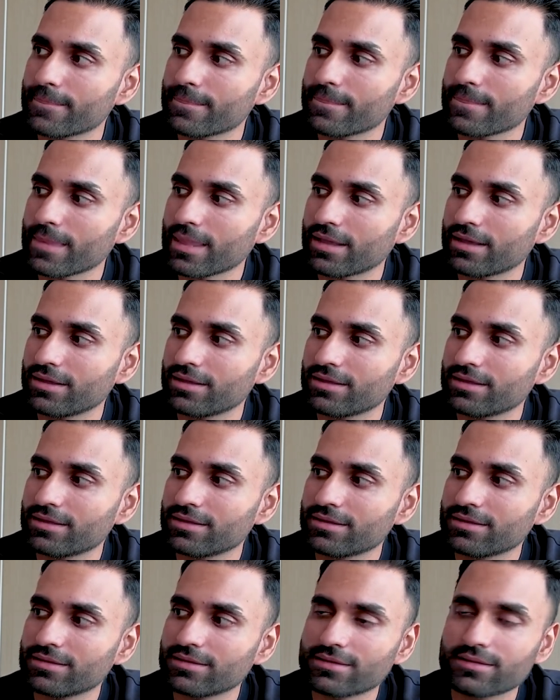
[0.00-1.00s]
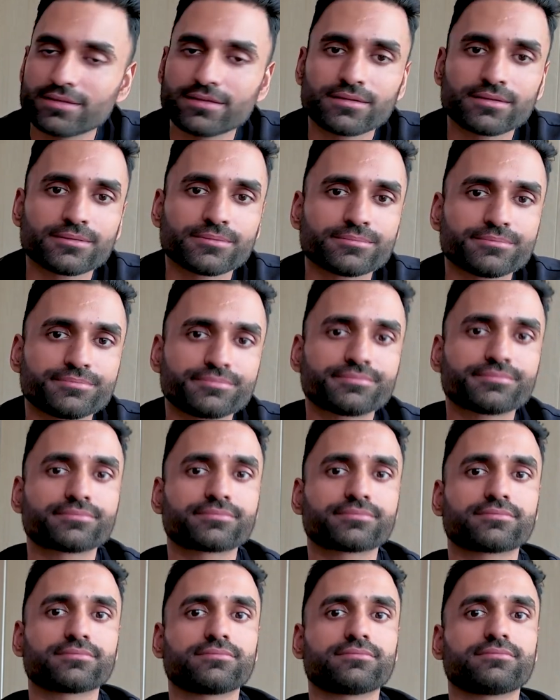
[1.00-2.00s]

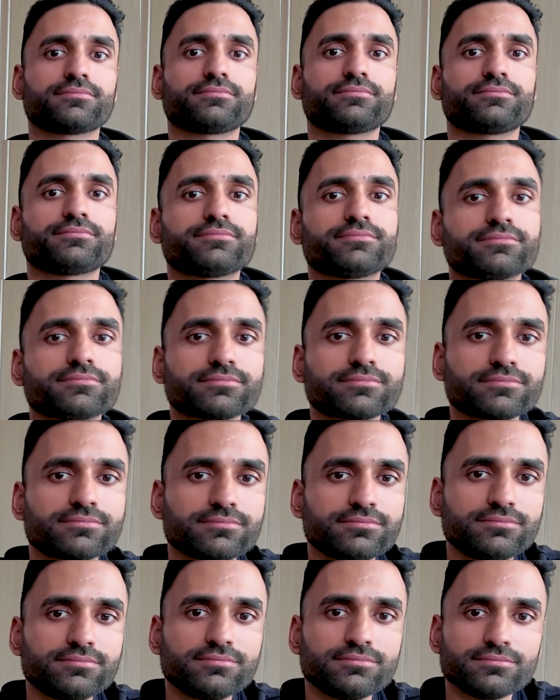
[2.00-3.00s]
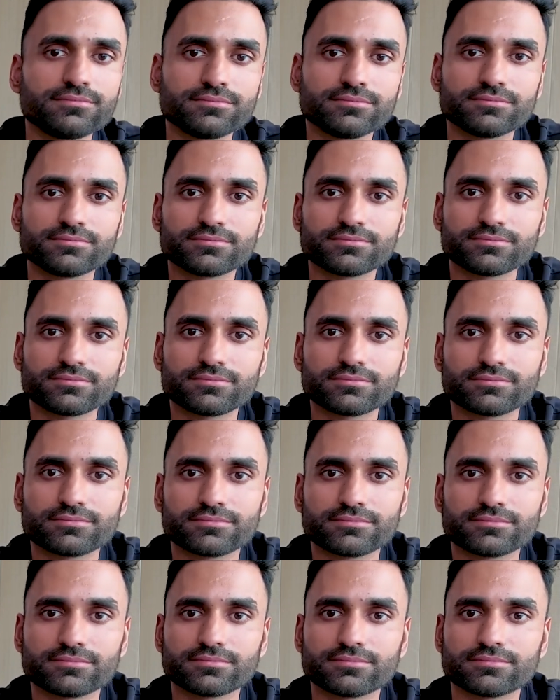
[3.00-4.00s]

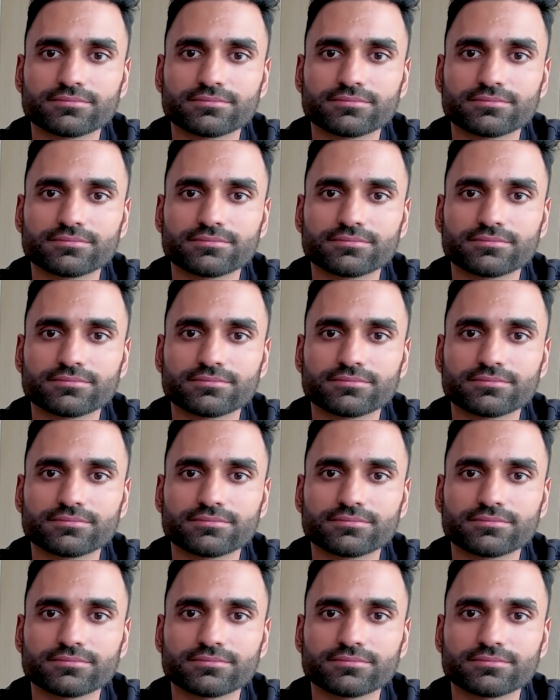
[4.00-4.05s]
(not speaking)